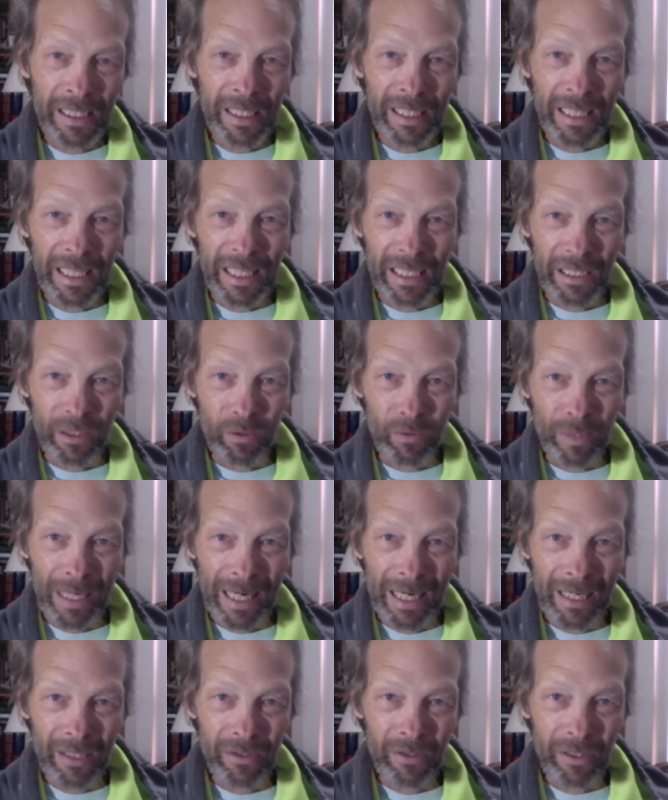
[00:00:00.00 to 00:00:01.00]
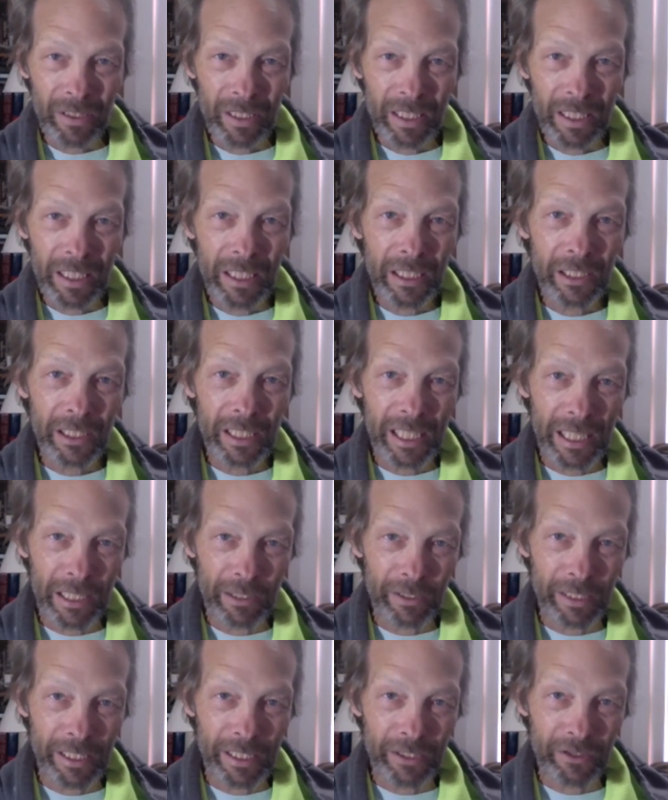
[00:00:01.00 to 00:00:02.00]
and around the hilly
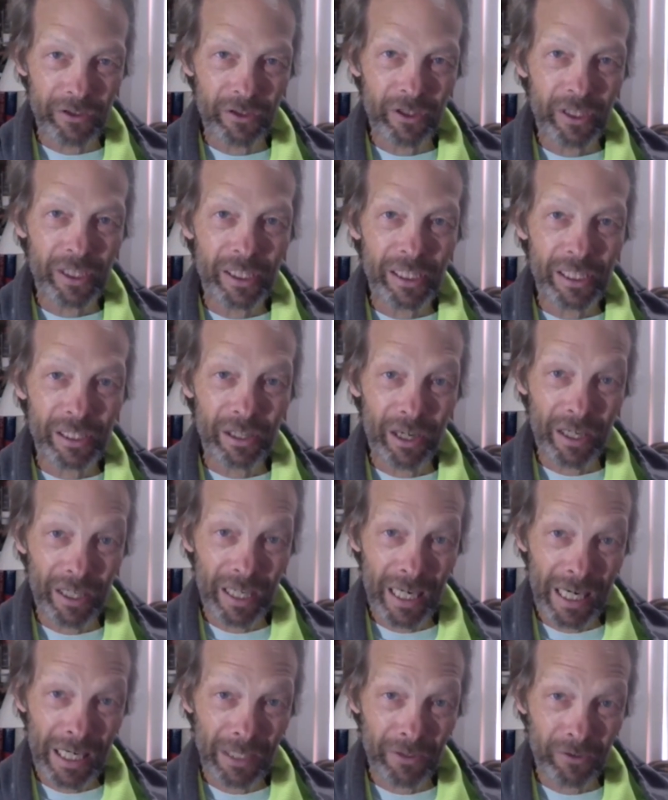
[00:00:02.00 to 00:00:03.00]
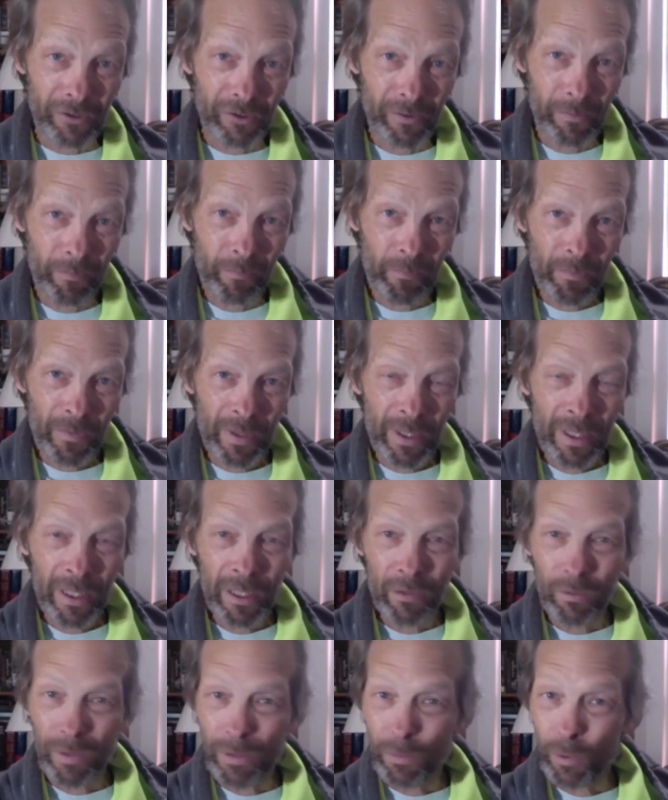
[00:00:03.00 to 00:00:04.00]
areas near our house.
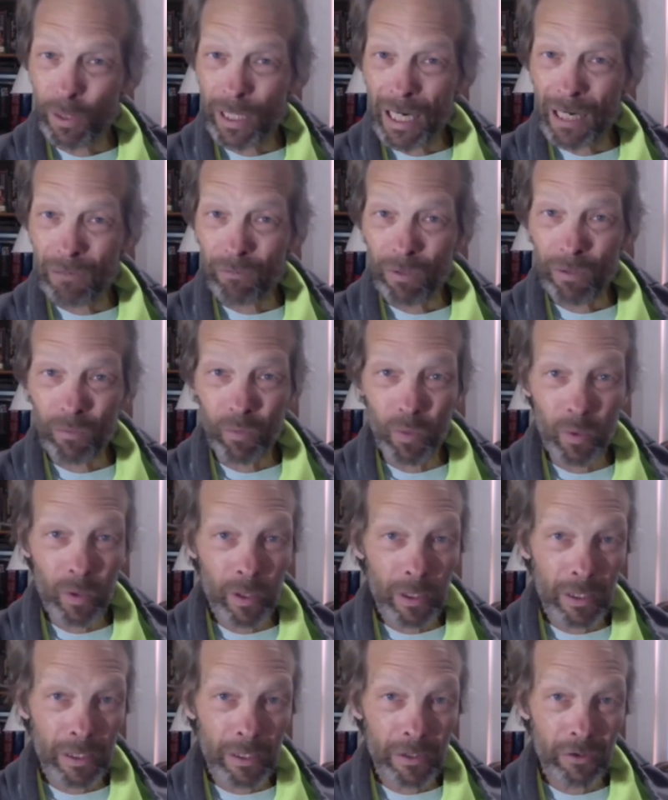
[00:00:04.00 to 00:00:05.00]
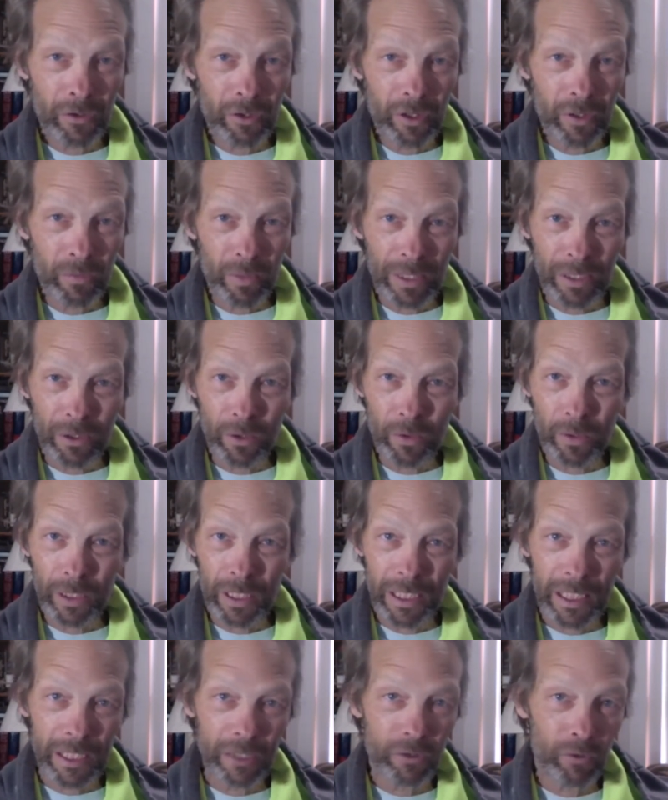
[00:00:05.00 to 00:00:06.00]
We put out rewards. We told the
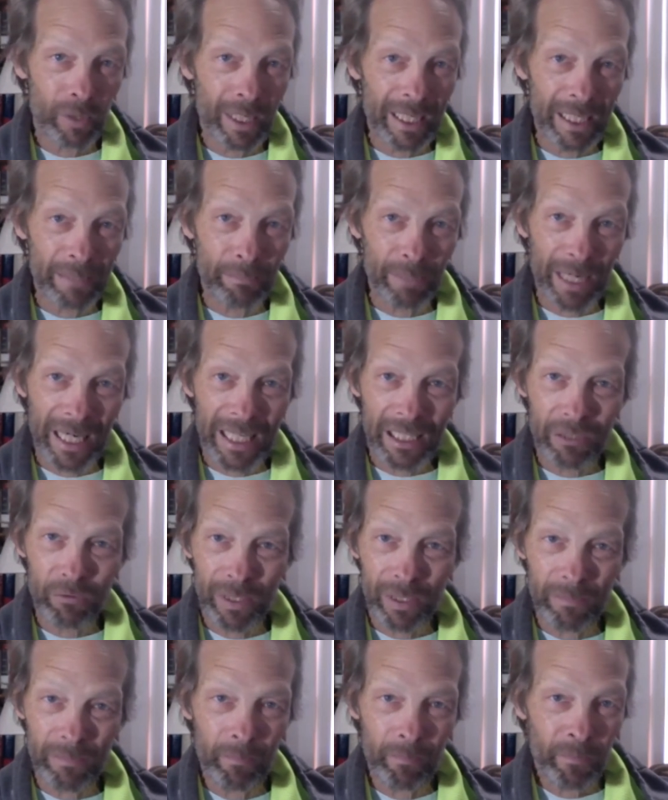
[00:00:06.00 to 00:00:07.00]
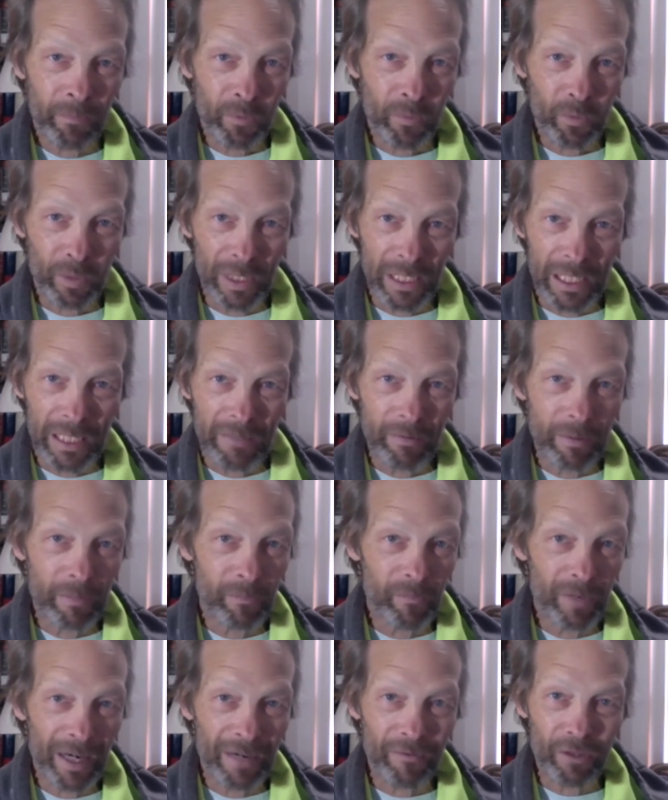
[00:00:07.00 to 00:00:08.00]
kids riding bikes we'd, we'd give them
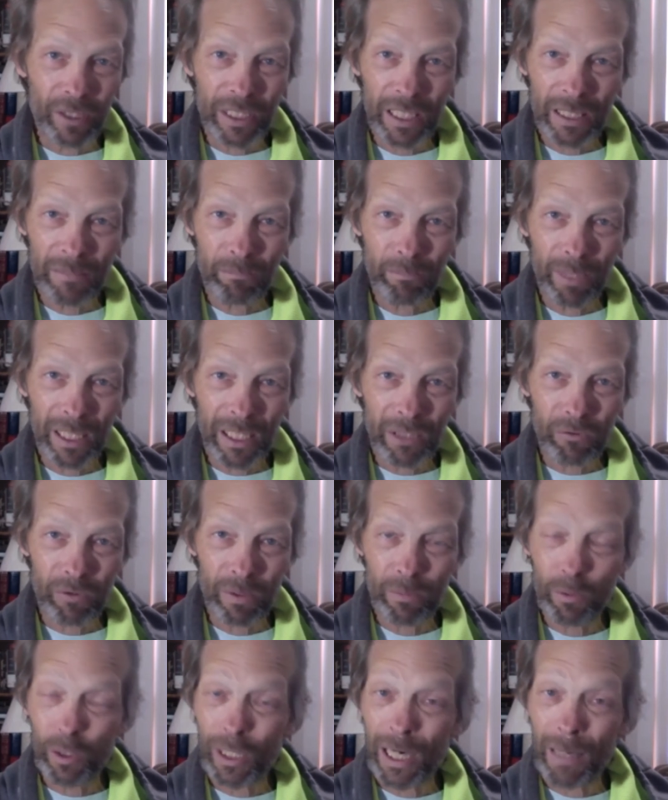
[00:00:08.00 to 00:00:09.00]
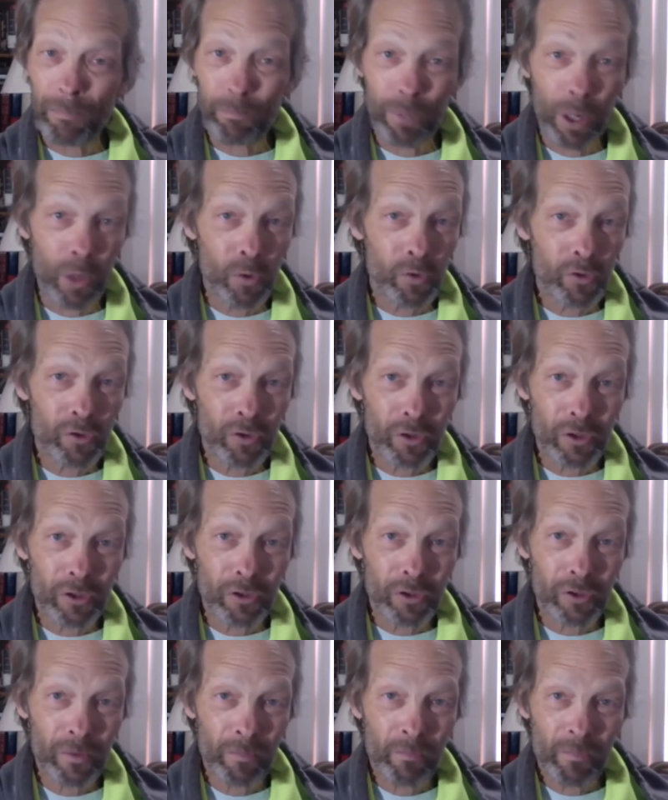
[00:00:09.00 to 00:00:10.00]
five or 10 bucks. We put out
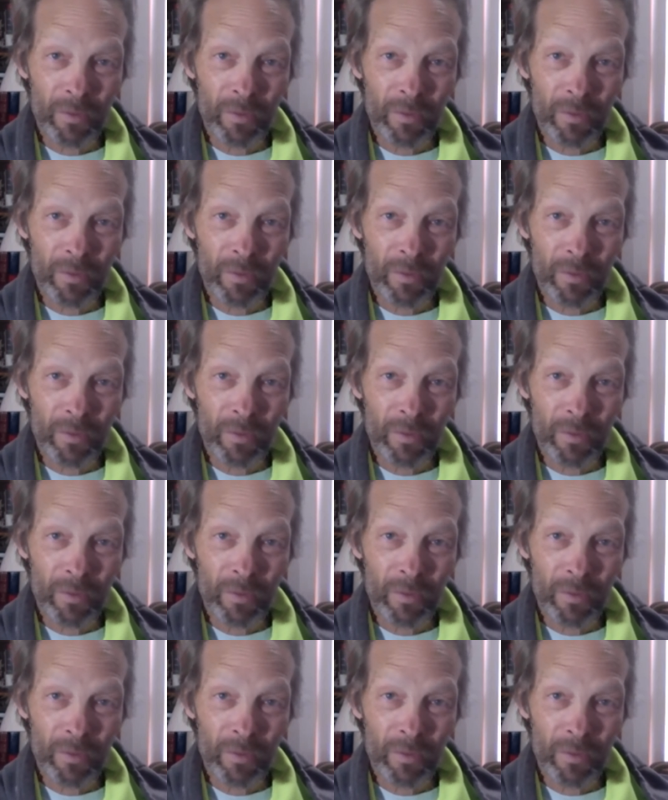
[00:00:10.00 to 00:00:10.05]
posters.